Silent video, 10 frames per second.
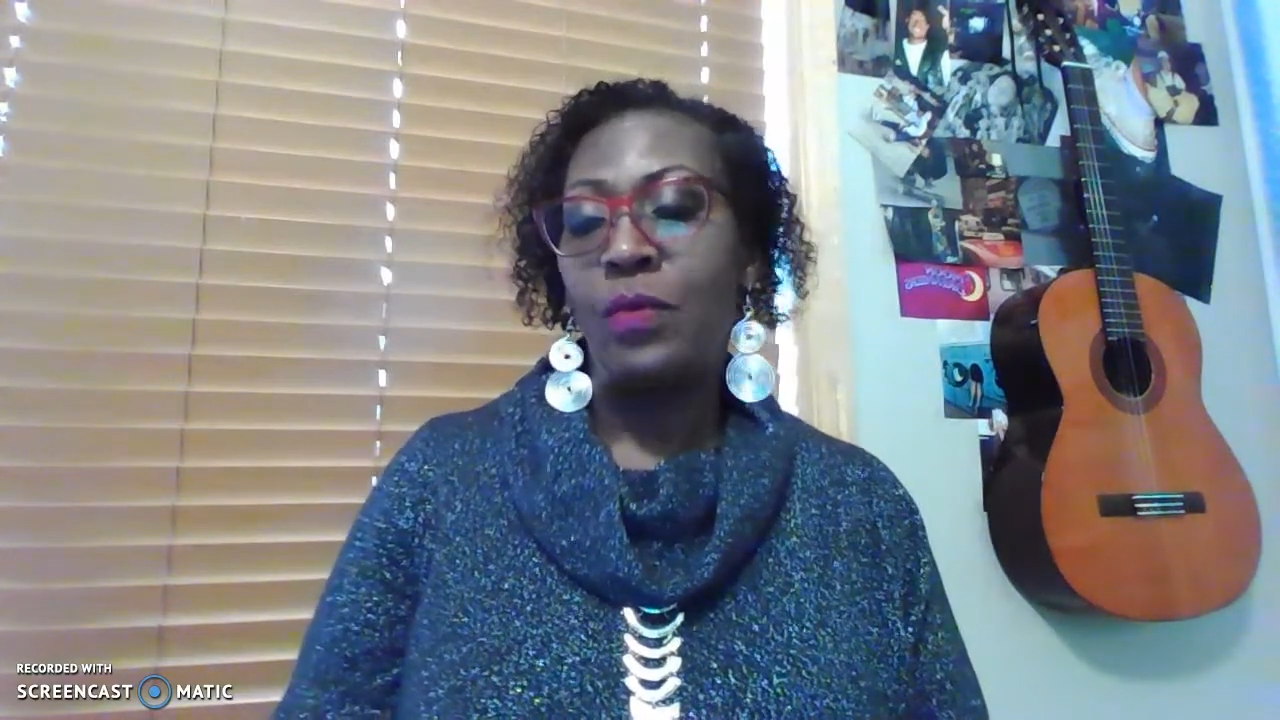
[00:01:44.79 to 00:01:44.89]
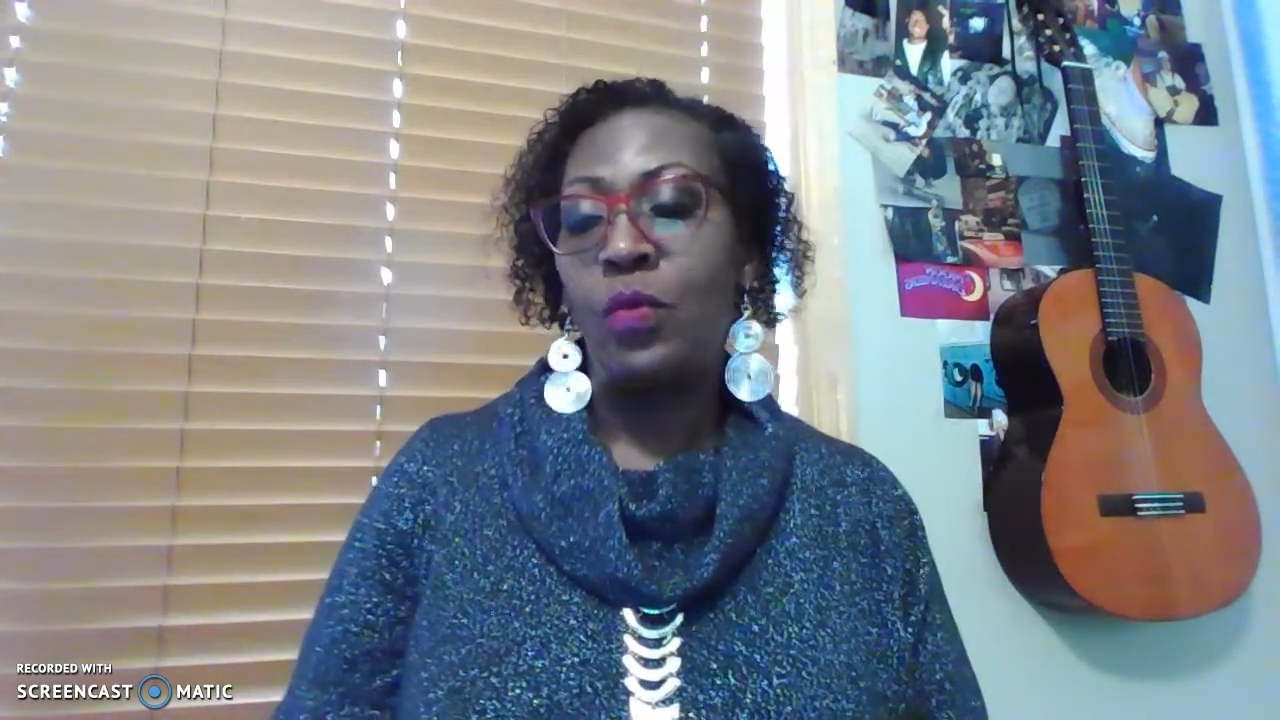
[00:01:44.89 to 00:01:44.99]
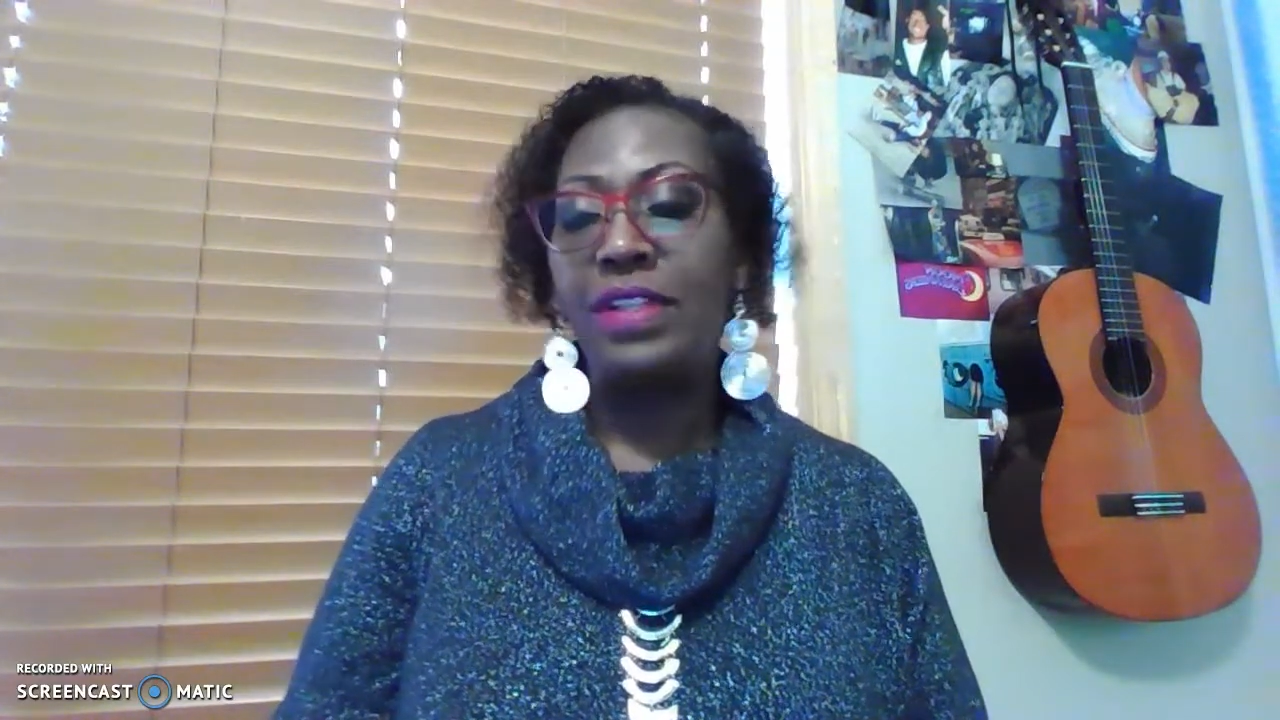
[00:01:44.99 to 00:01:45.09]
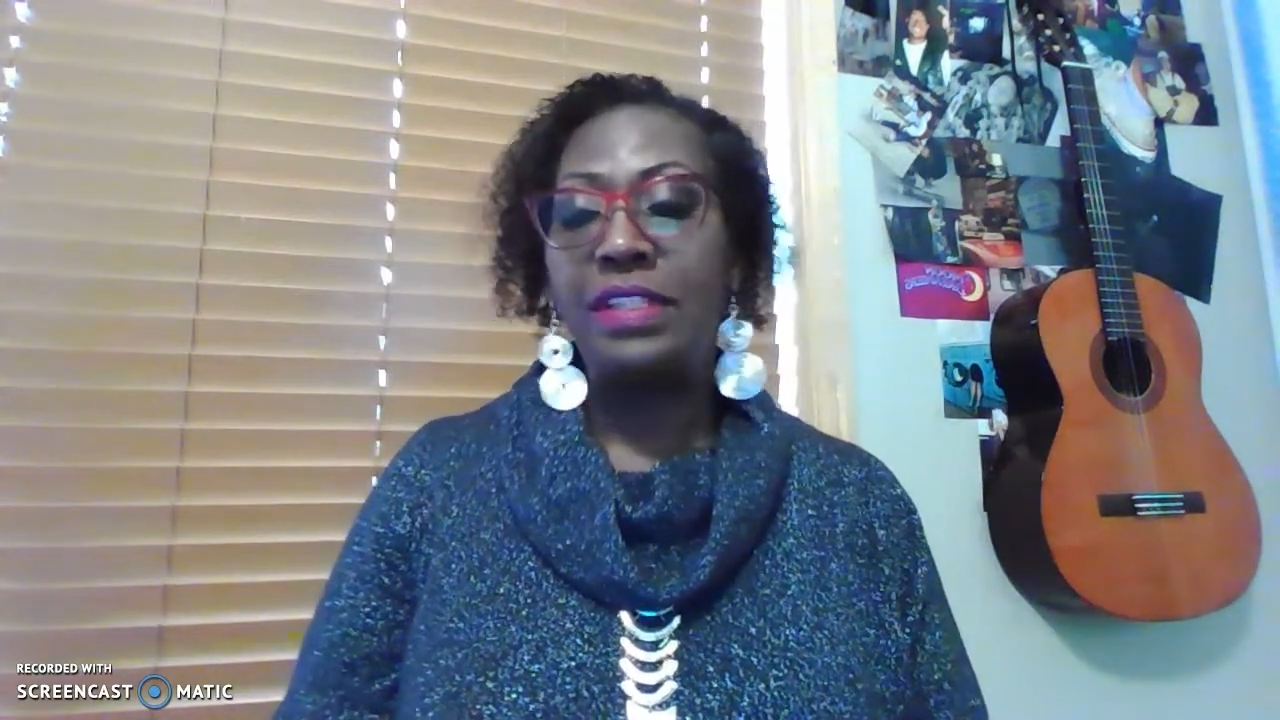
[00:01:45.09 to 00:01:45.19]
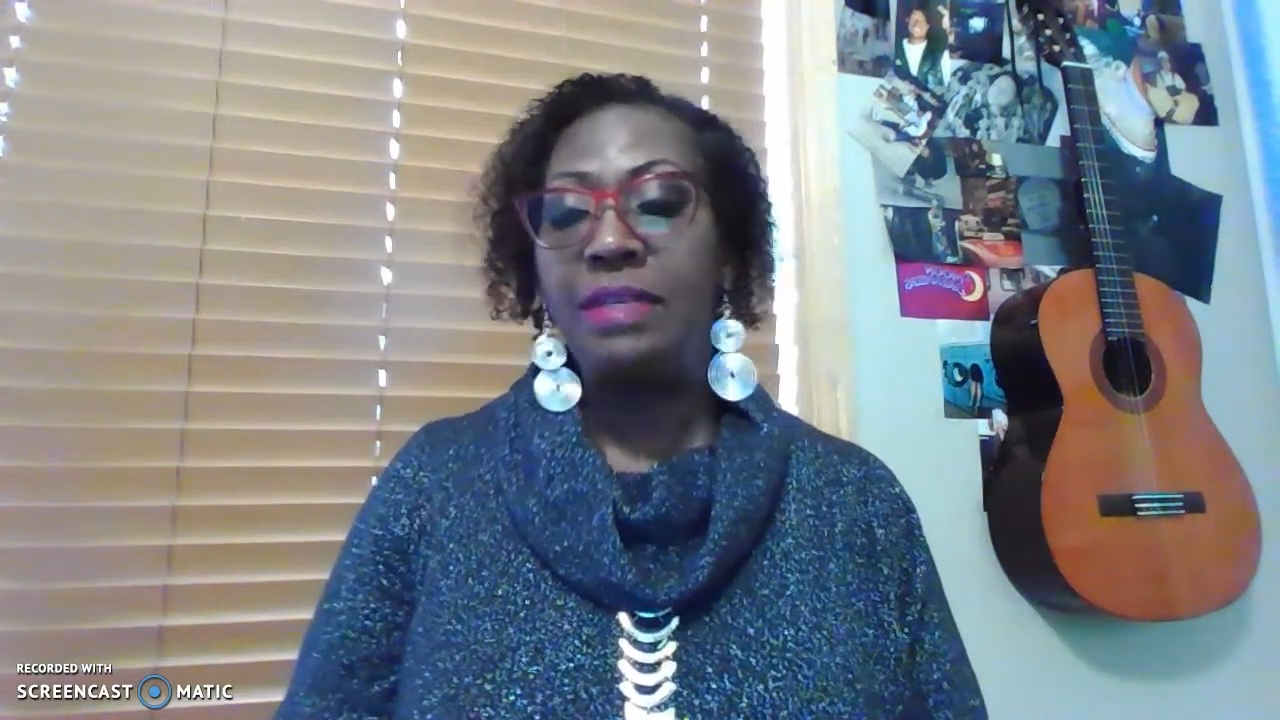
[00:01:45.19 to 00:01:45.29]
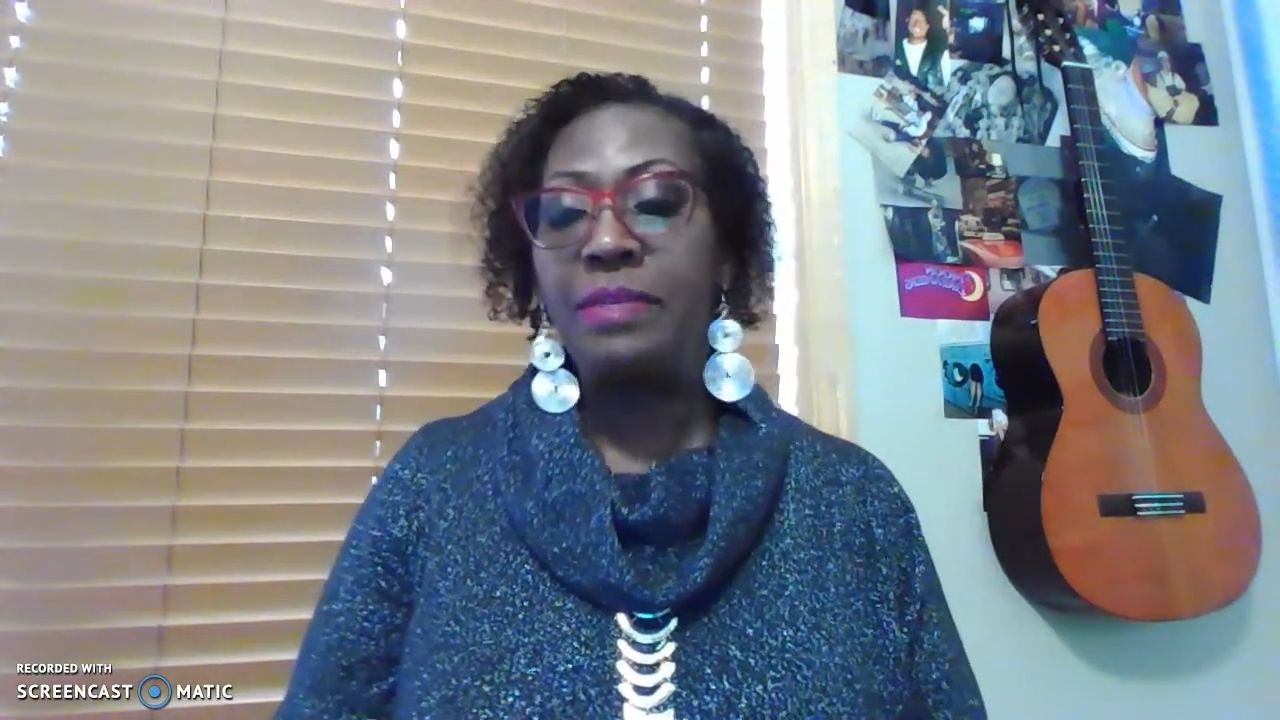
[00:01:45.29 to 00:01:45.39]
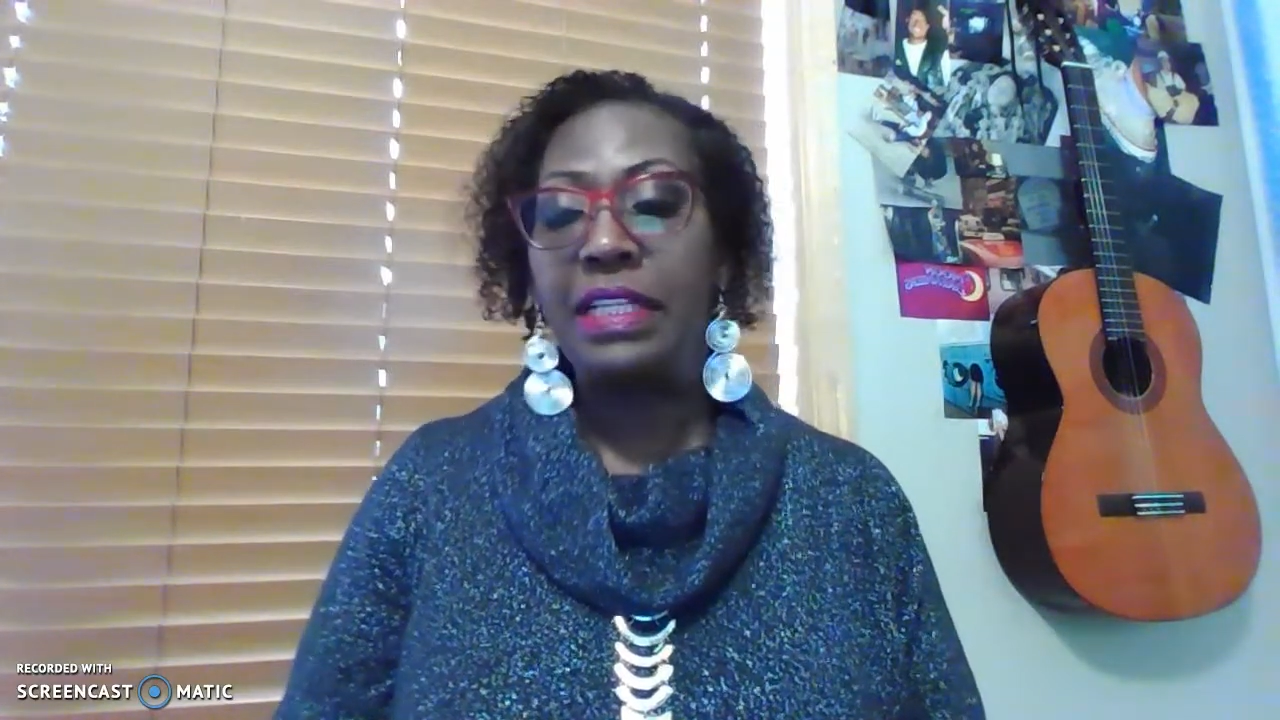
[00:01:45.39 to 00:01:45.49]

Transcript: Woodson